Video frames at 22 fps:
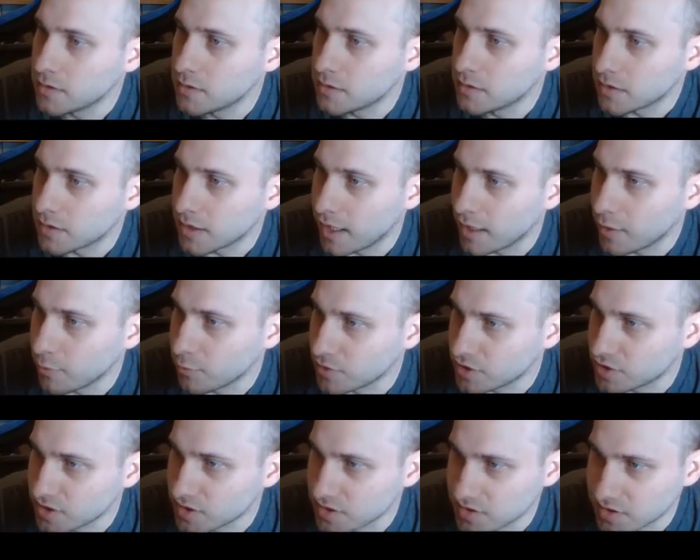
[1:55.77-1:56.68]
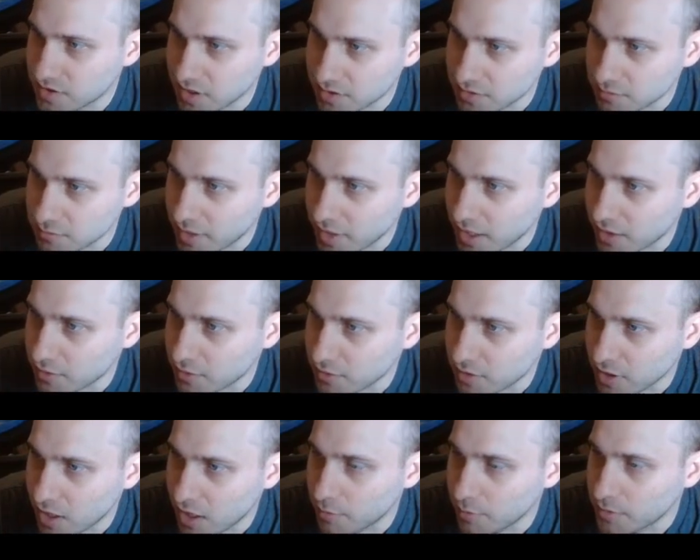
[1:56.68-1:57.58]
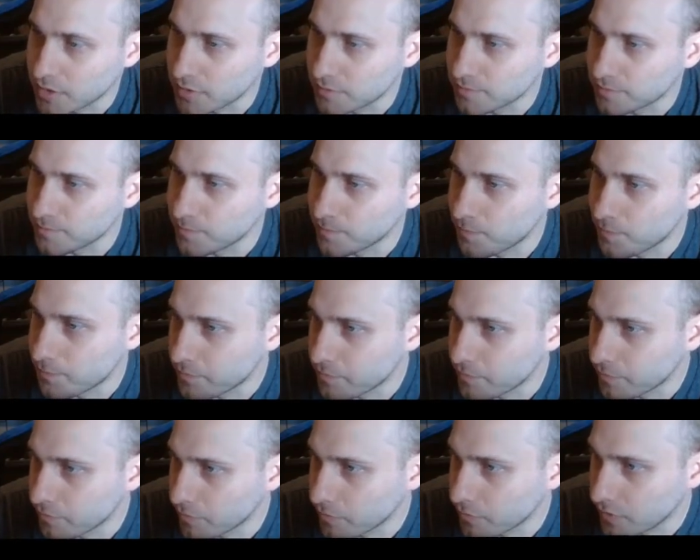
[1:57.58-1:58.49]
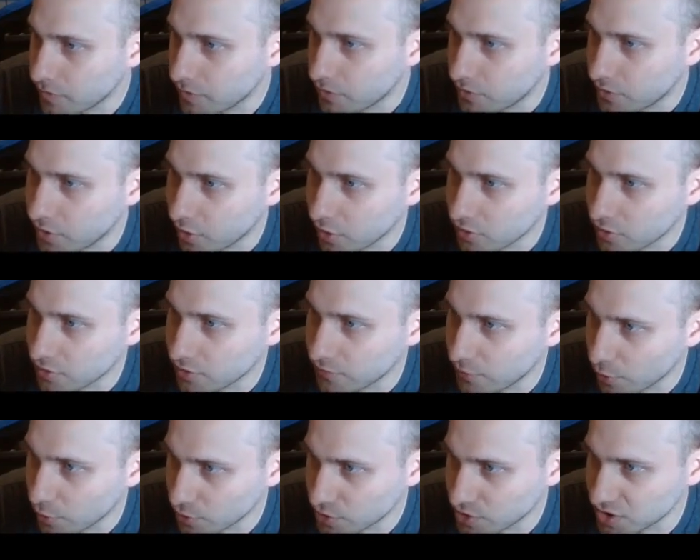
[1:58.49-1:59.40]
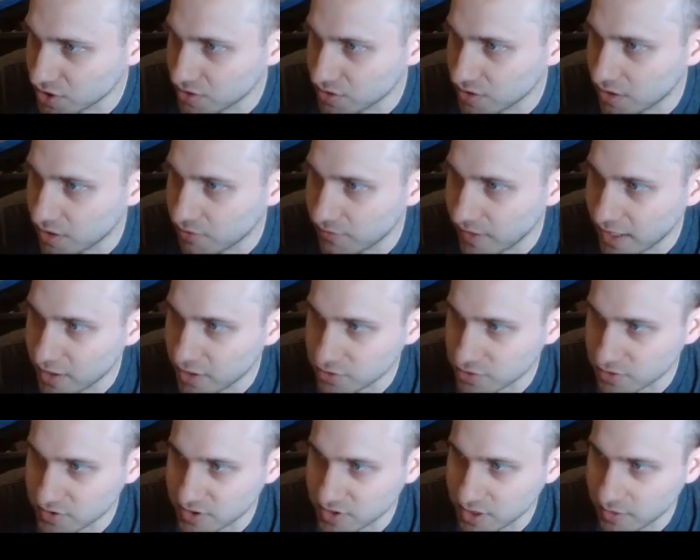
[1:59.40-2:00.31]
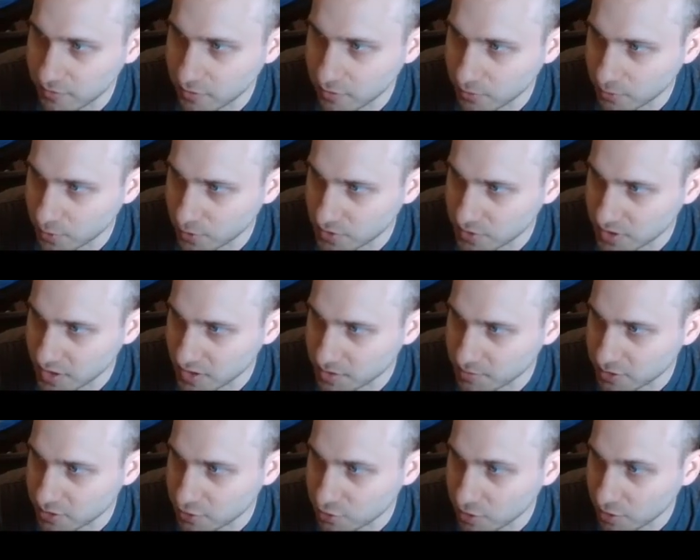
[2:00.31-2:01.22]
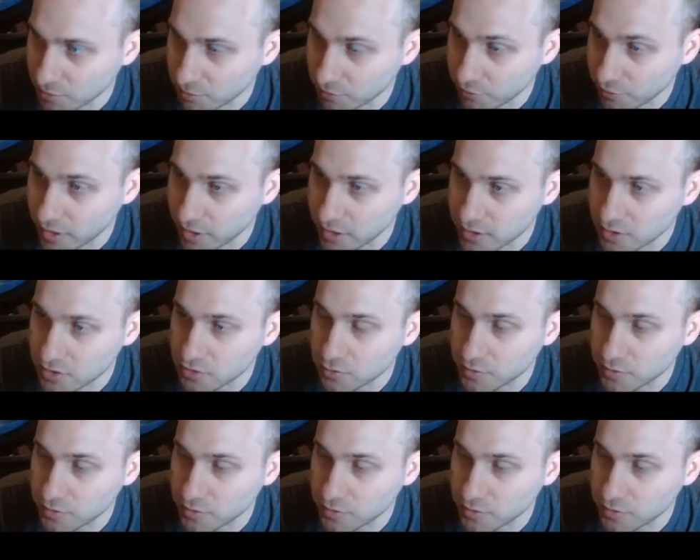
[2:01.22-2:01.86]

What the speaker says: Languages, doesn't matter, common. Dark Devotion, advantage on saving throws against being charmed and frightened.